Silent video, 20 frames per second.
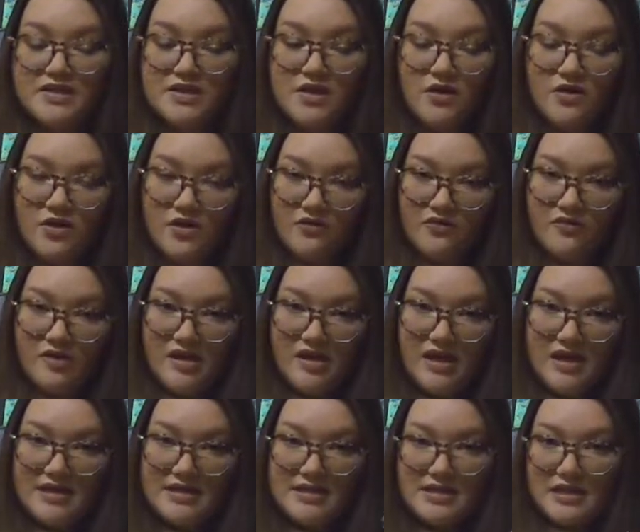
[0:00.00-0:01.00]
So your feet
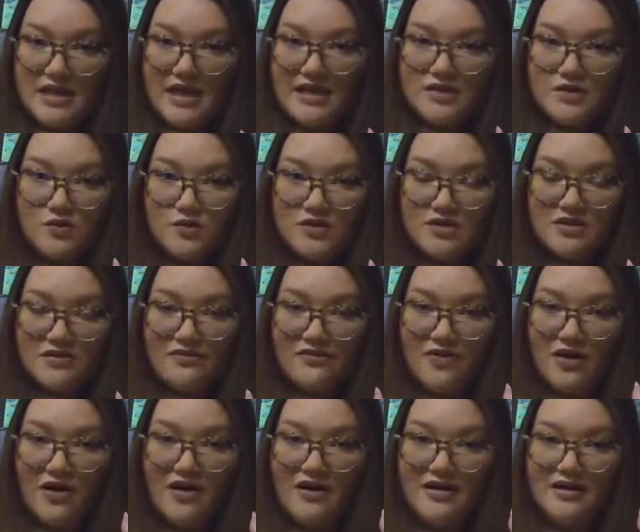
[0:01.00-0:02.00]
kind of slide towards the
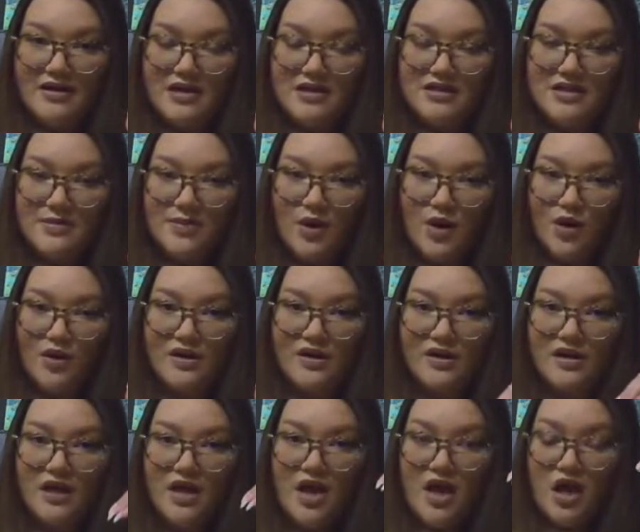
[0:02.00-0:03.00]
front and it ends up
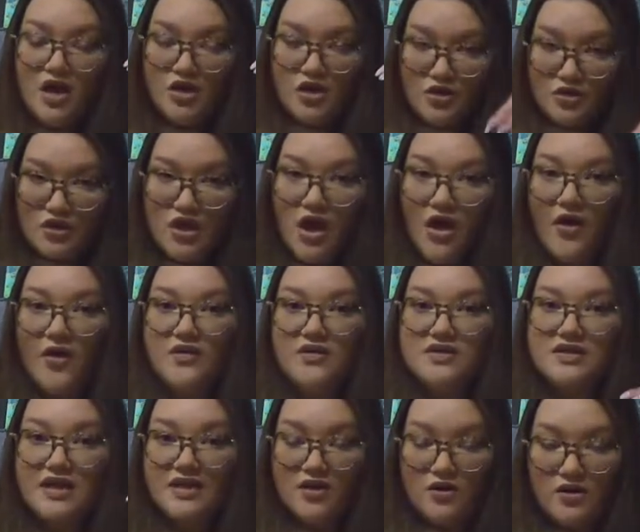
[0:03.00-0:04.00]
hurting your
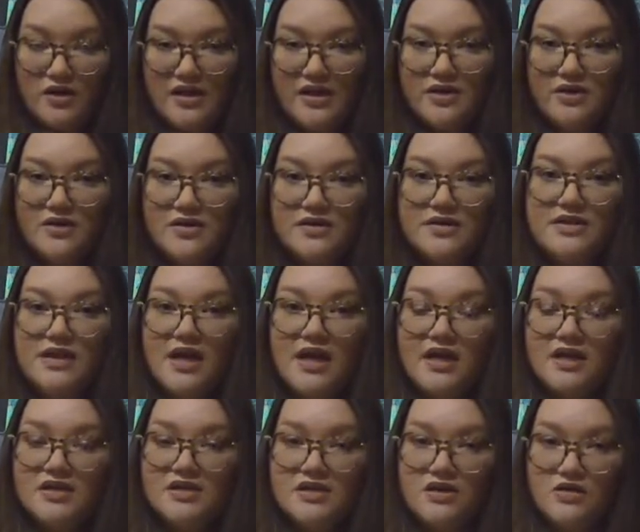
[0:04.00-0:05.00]
toes and your heels.
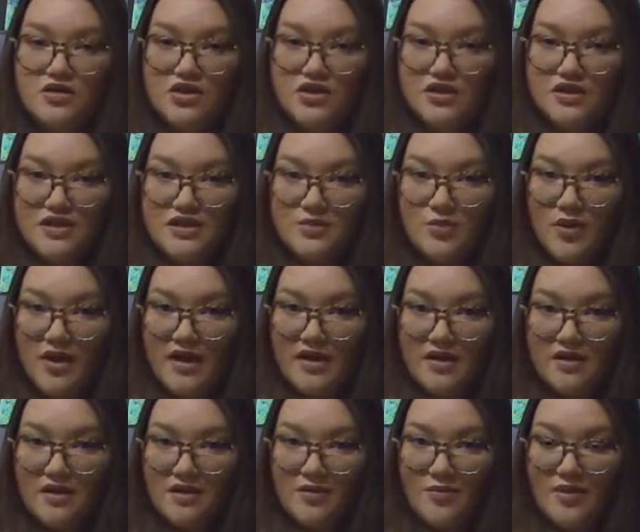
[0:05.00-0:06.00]
So she just sprayed
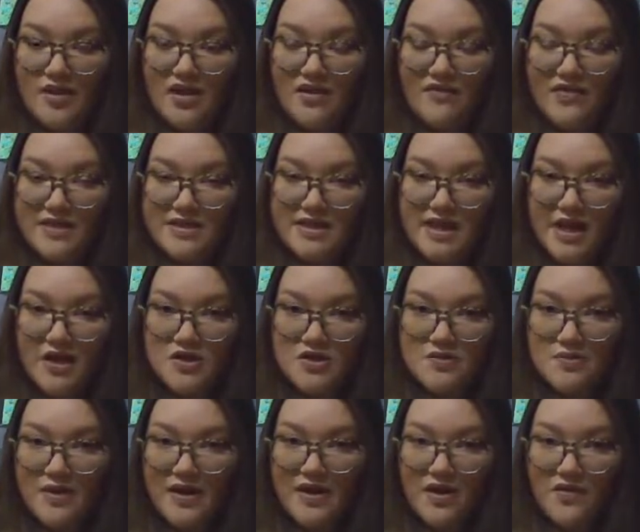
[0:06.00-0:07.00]
a little bit of this
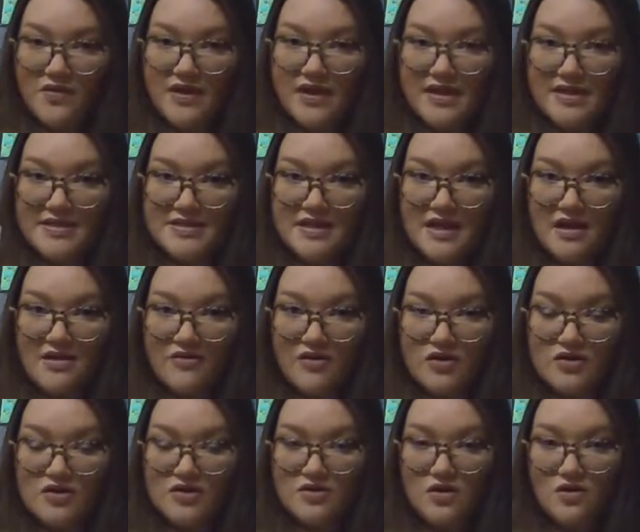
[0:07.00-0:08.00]
hairspray on the inside of
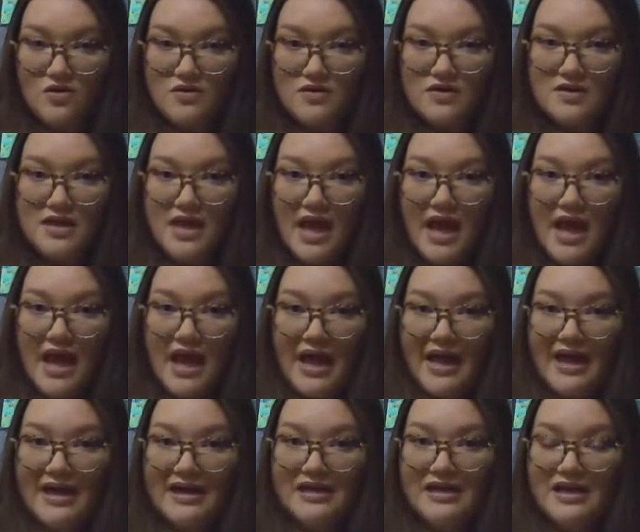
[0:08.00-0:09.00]
her soles,
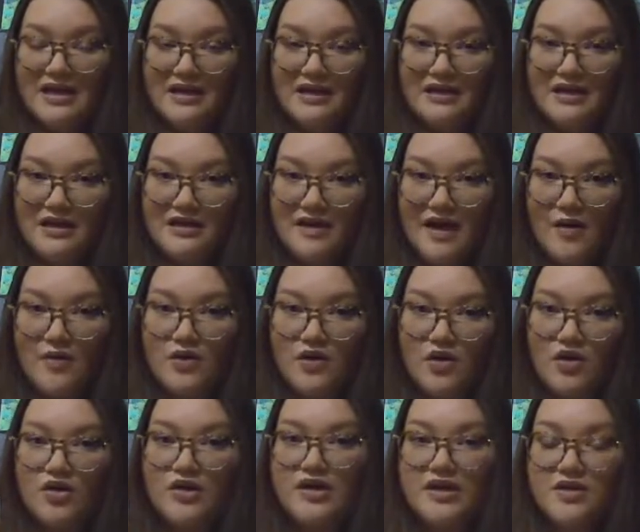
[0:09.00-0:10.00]
and it allowed
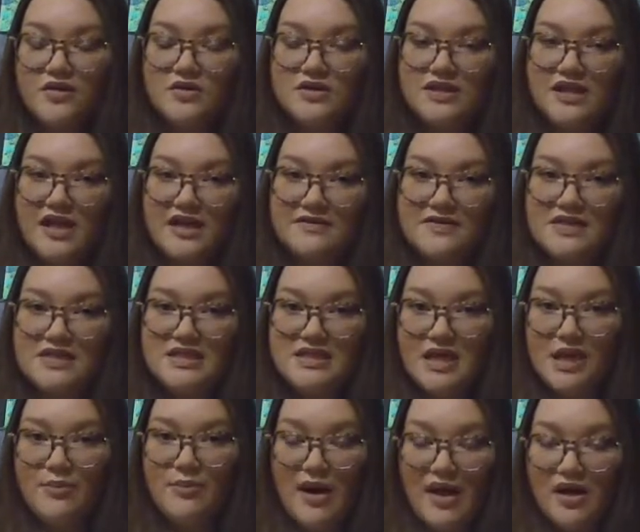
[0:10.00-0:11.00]
her heel to kind of
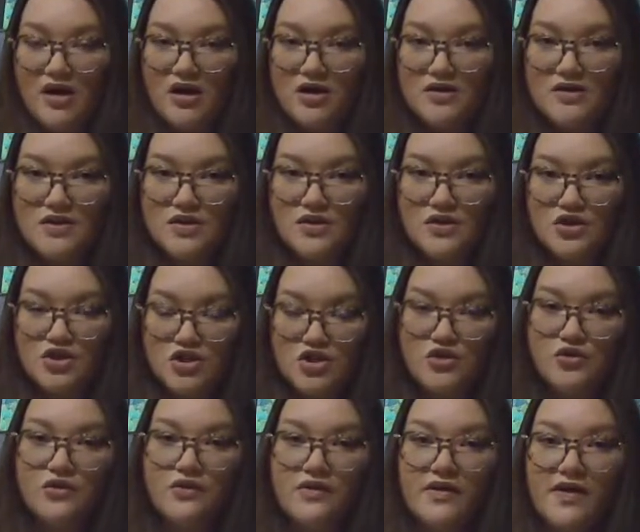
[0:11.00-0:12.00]
stick better to the
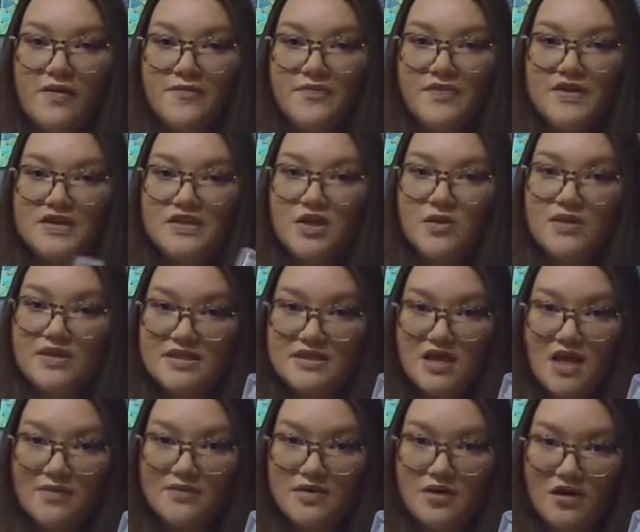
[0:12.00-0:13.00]
shoe, so it
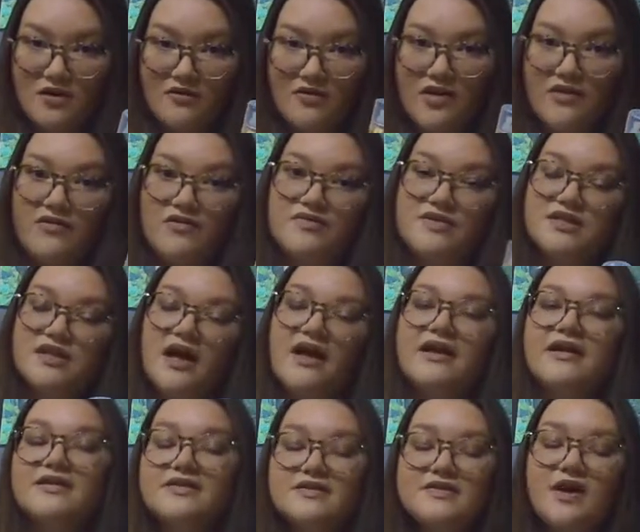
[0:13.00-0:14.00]
stopped her feet from
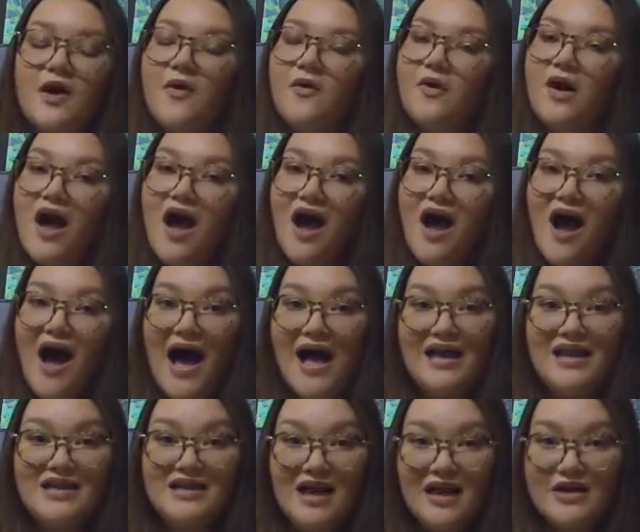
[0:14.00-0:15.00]
sliding. So I
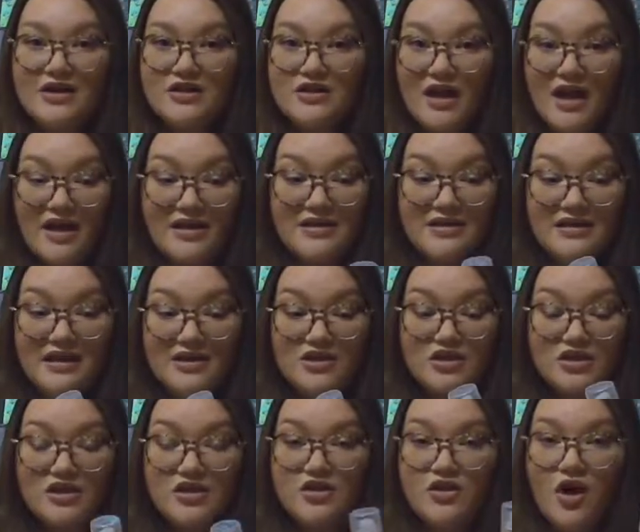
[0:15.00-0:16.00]
didn't
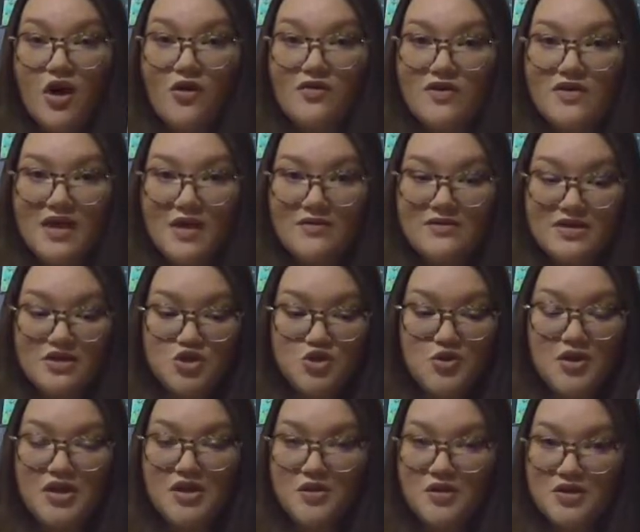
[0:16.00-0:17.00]
actually know that that was a
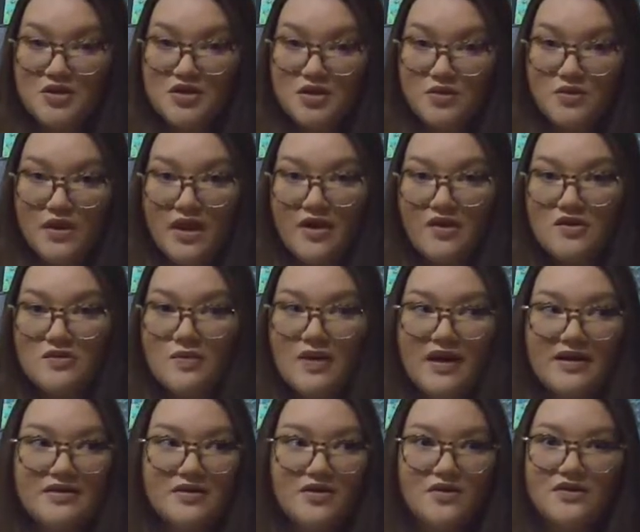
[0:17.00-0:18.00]
trick you could do with
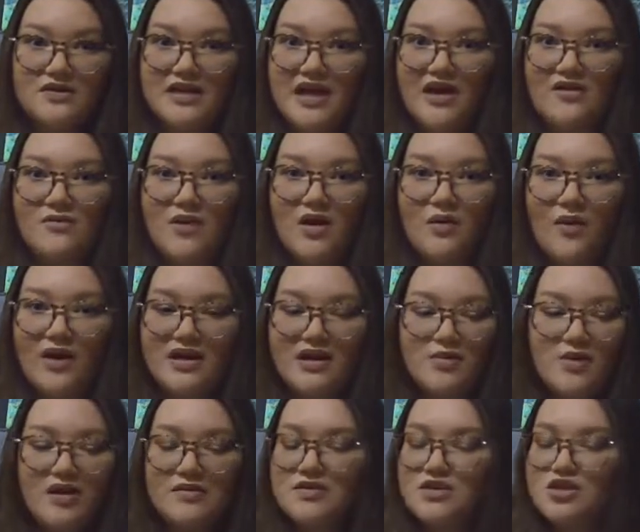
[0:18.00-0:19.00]
hairspray until the day of my wedding,
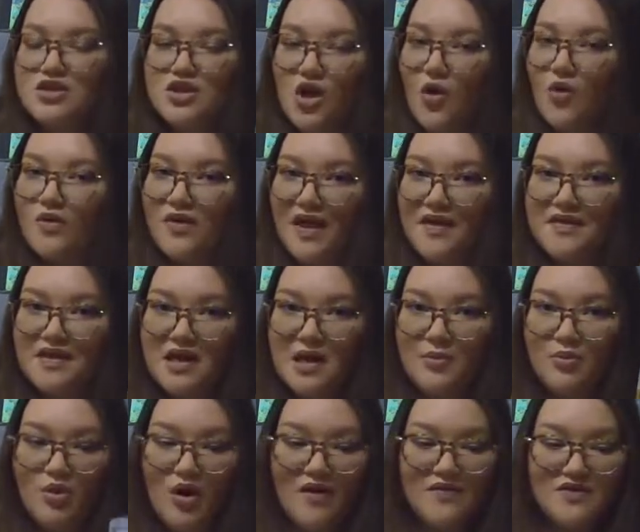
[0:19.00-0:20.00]
but I'm so glad that I
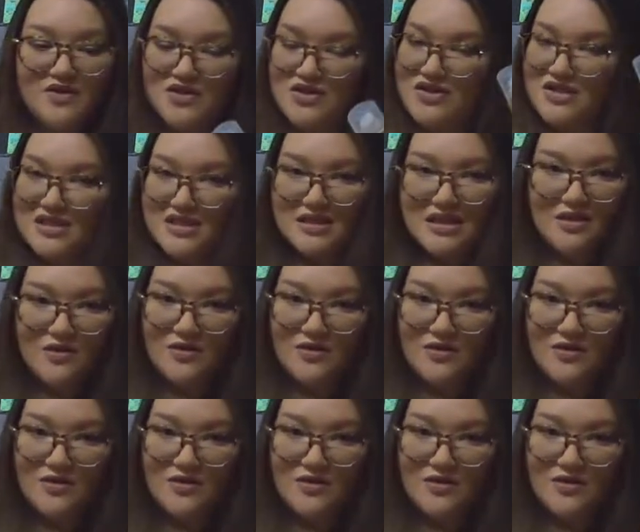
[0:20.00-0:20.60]
brought just this